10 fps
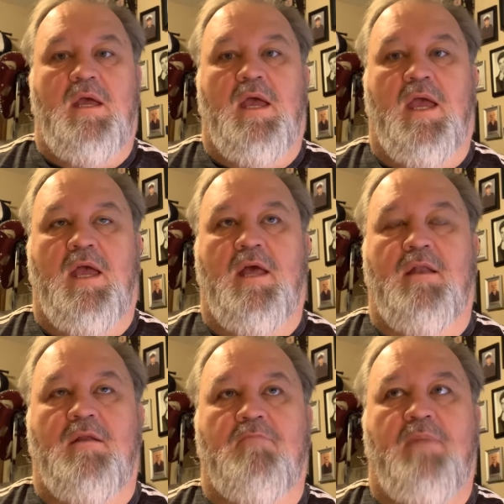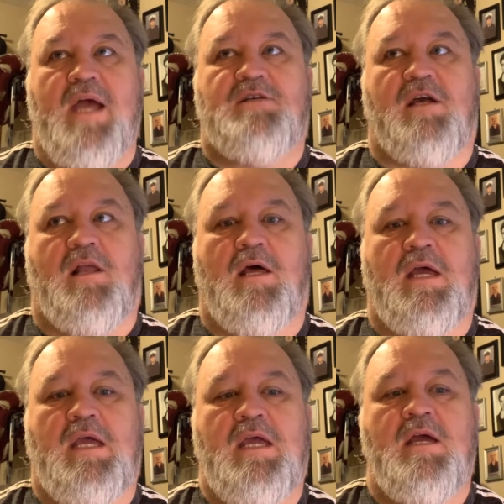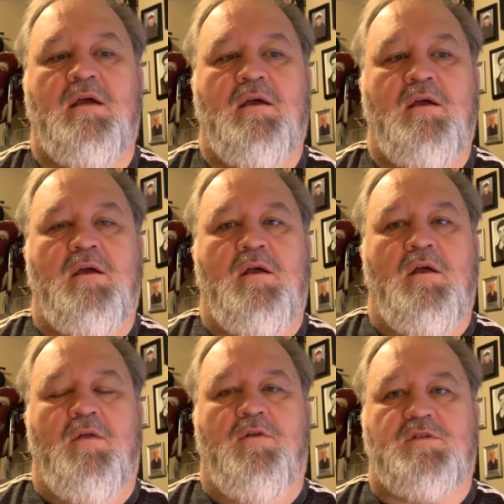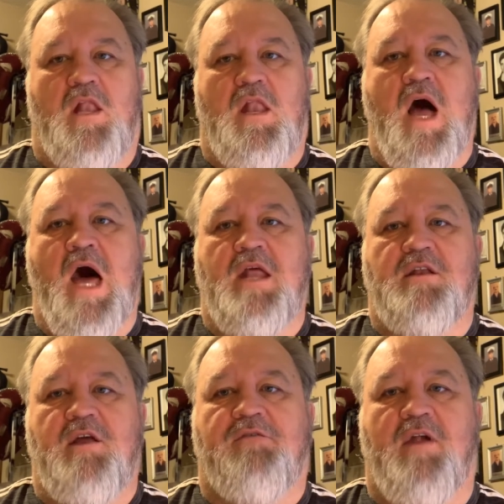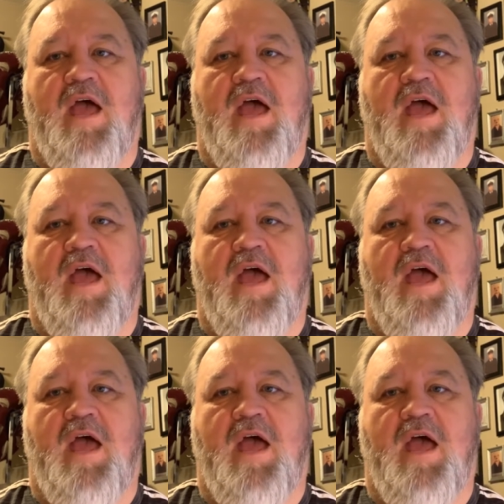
And basically, there's a lot of different